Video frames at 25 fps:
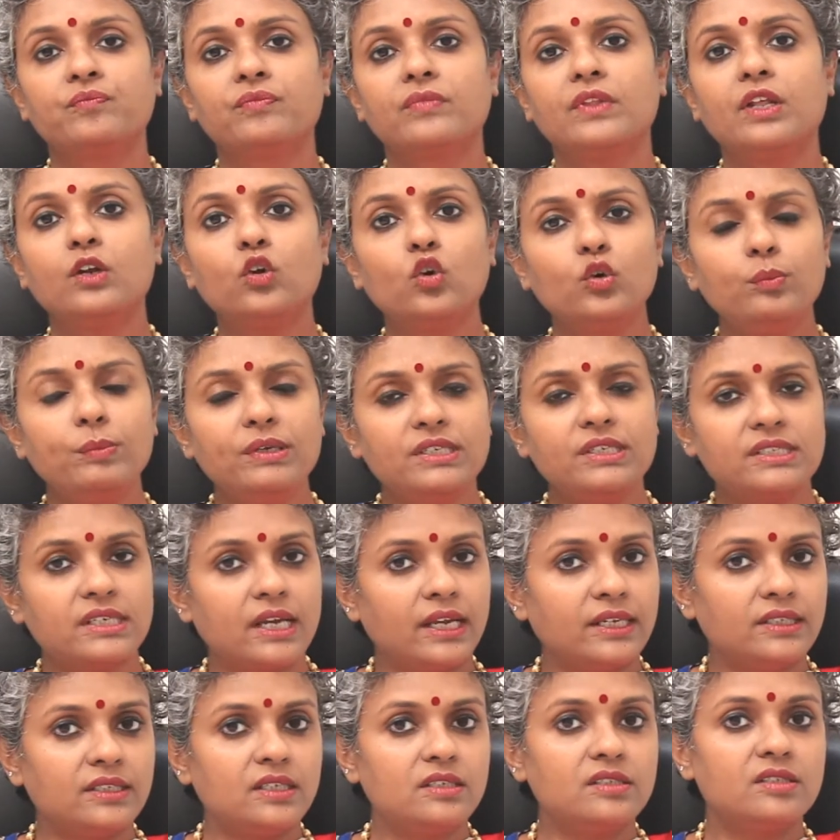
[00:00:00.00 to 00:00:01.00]
There could be
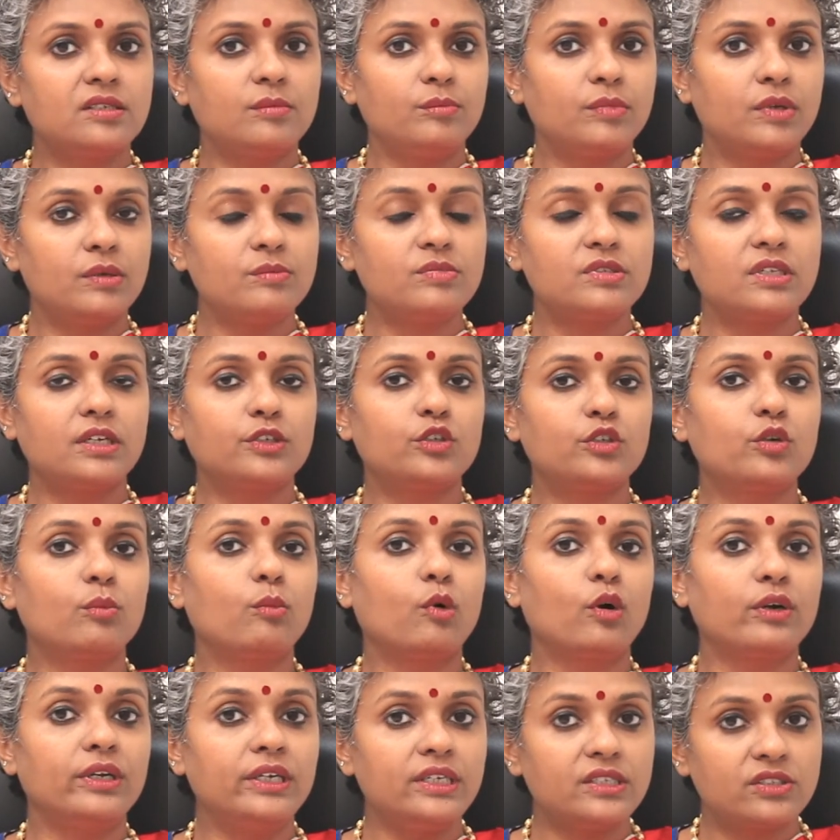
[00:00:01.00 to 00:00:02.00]
signs and symptoms that your
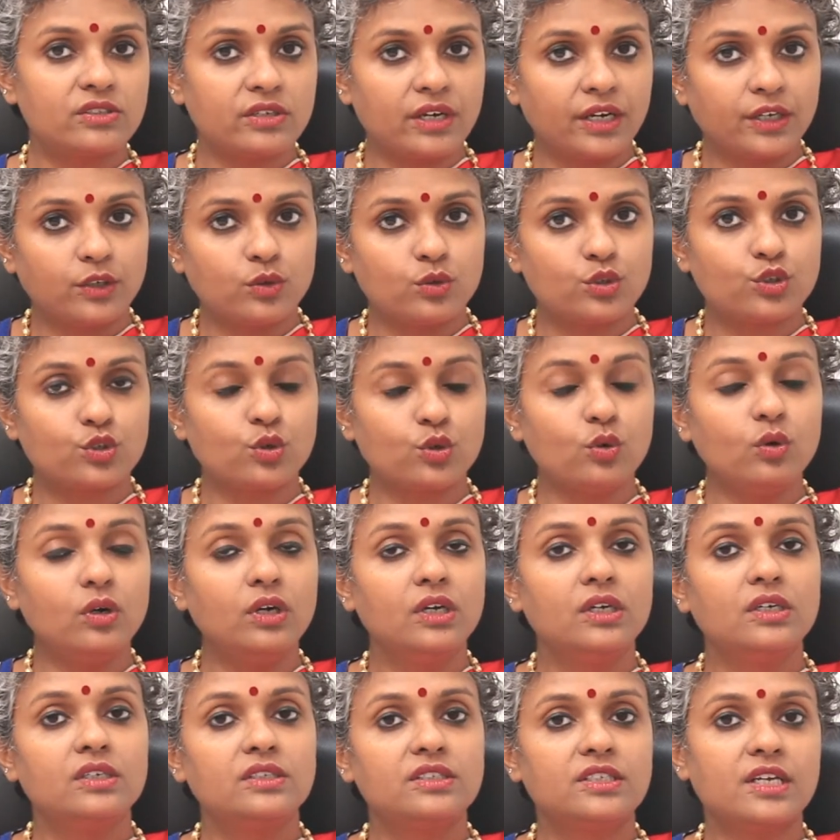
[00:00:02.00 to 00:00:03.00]
body is trying to show
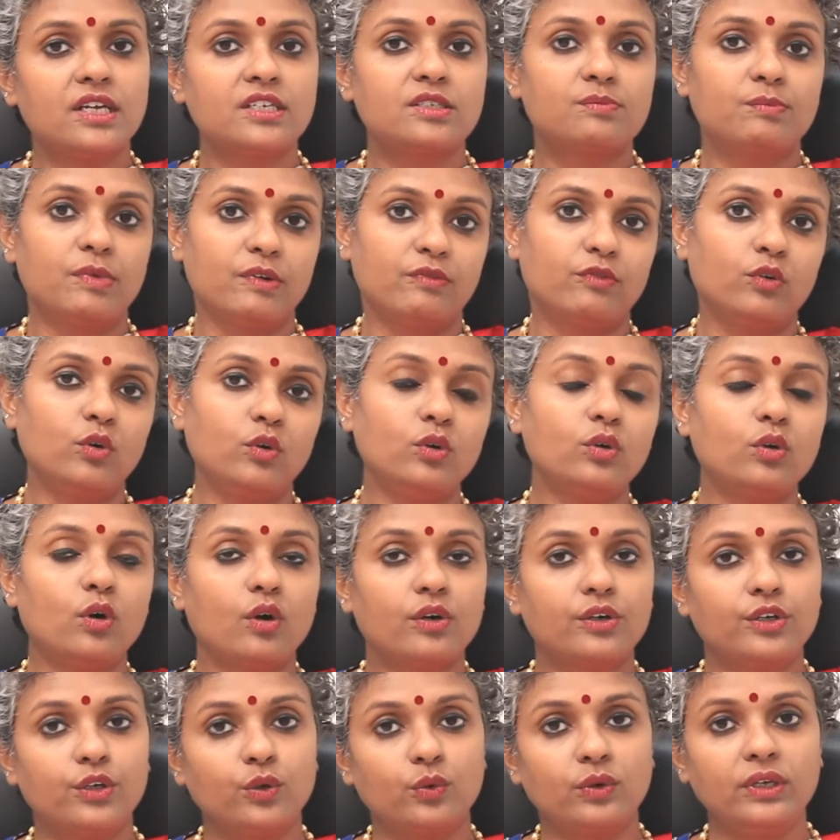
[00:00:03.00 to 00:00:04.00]
just before
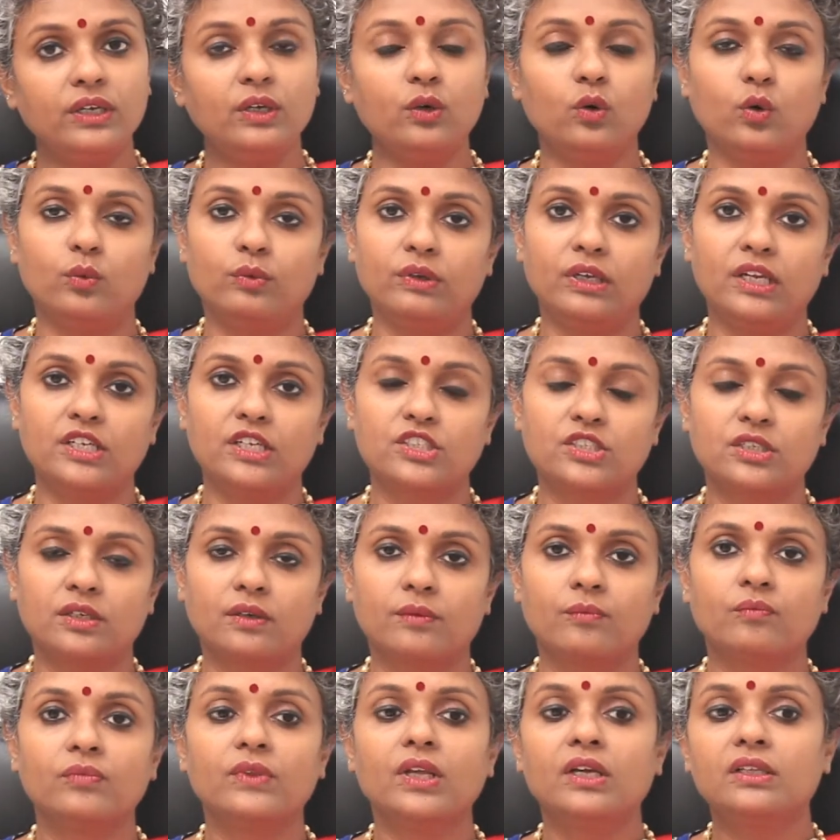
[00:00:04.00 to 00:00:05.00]
or during
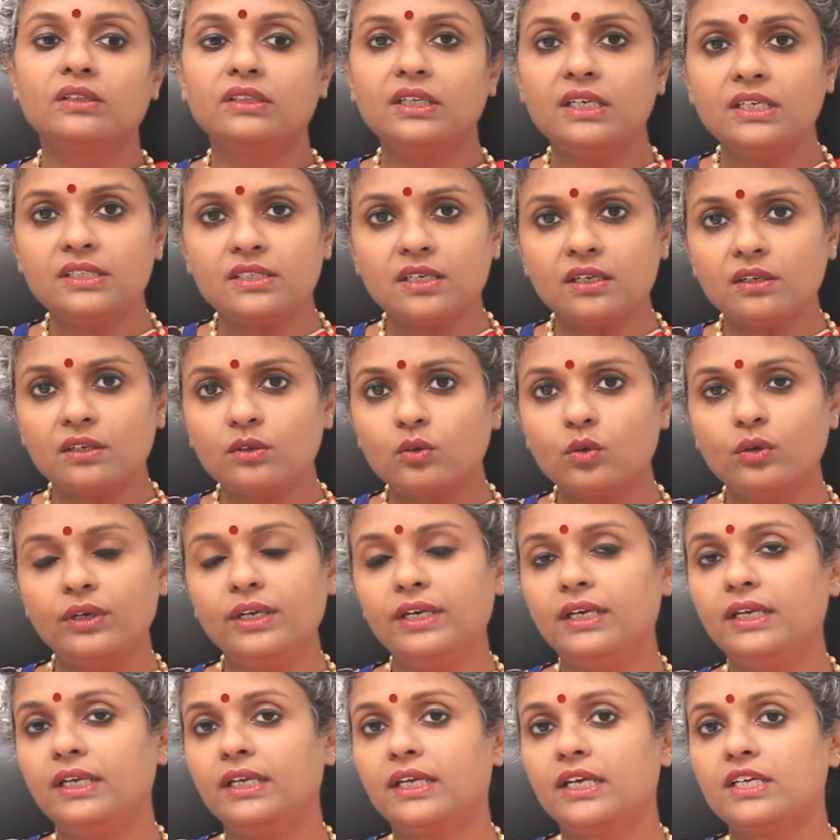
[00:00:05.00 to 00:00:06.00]
ovulation. These are good
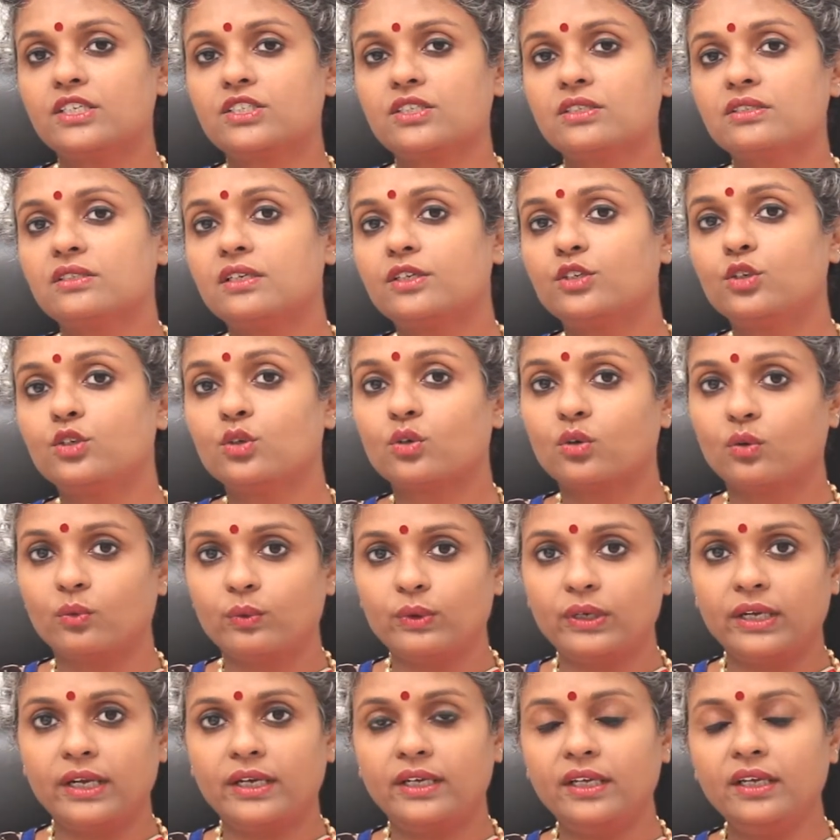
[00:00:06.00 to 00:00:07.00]
indications that you're
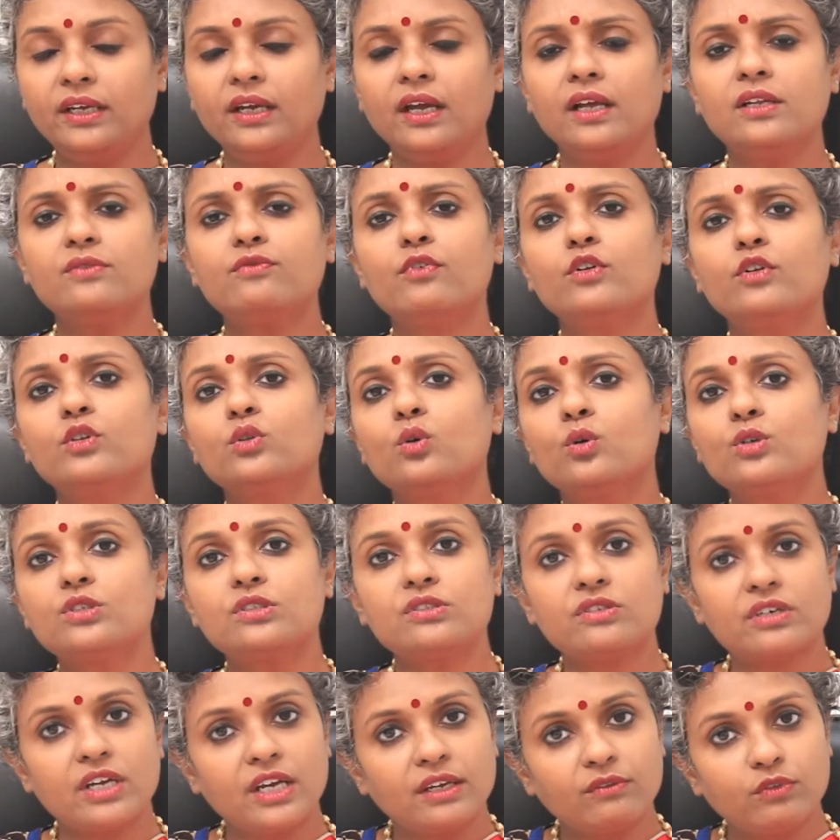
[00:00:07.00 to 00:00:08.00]
ovulating and for
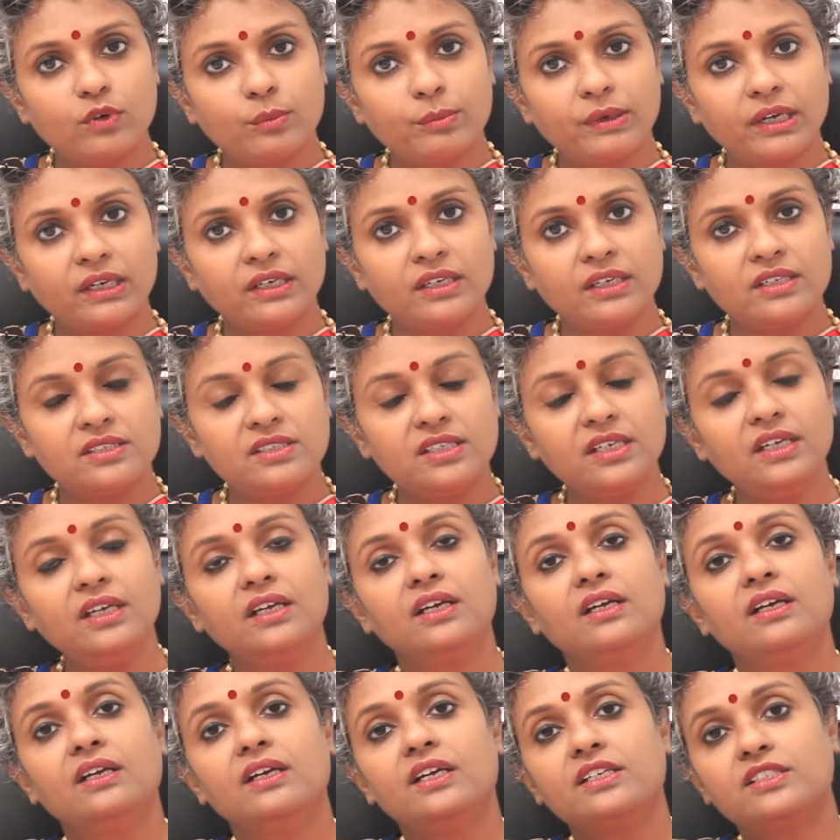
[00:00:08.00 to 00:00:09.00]
those trying for pregnancy,
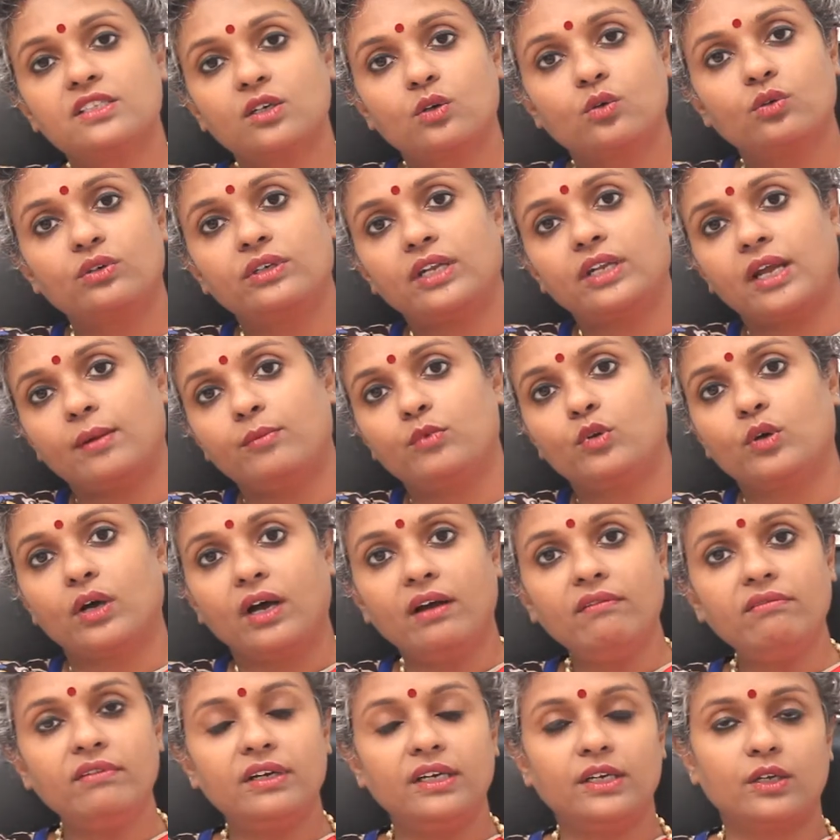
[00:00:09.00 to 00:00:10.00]
it's a good time to
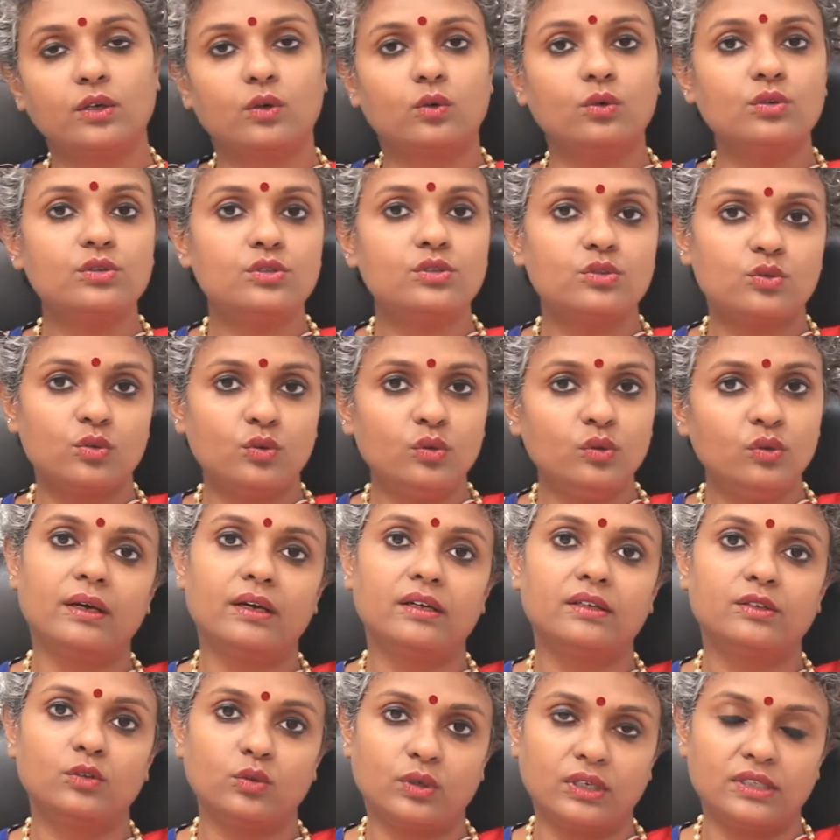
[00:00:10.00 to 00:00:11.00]
have intercourse to,
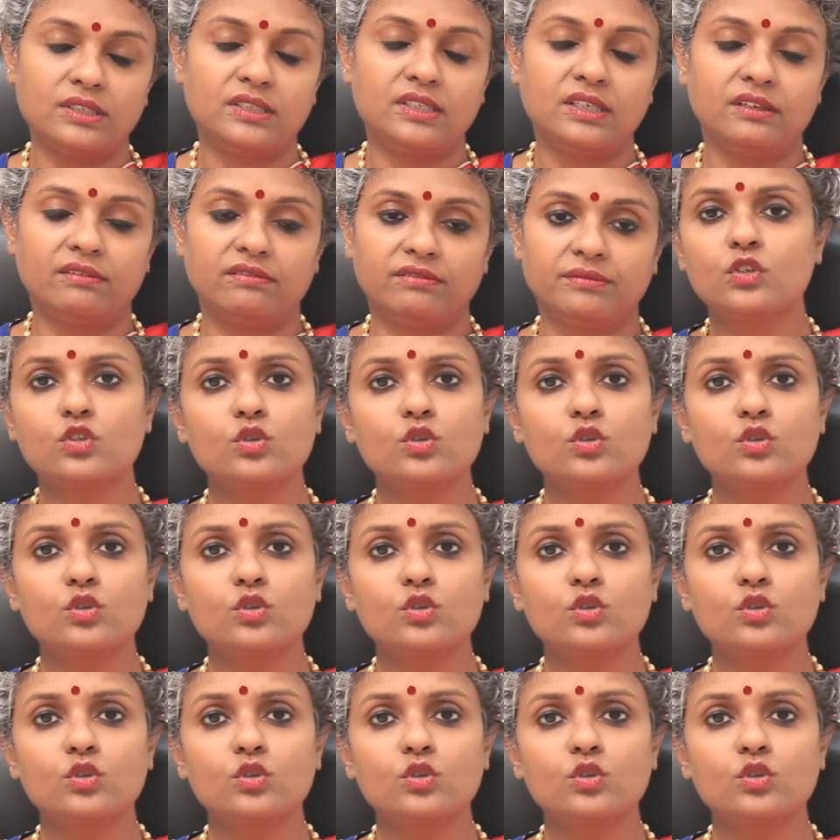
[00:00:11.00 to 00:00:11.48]
uh, to conceive.